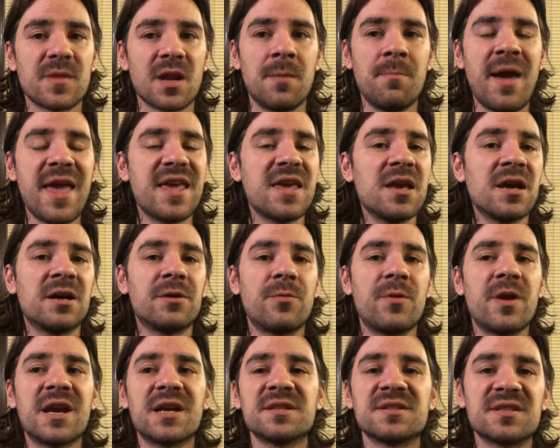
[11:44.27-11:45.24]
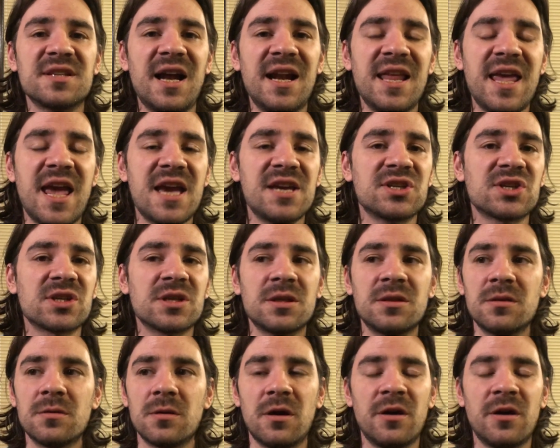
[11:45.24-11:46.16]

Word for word: making a reconciliation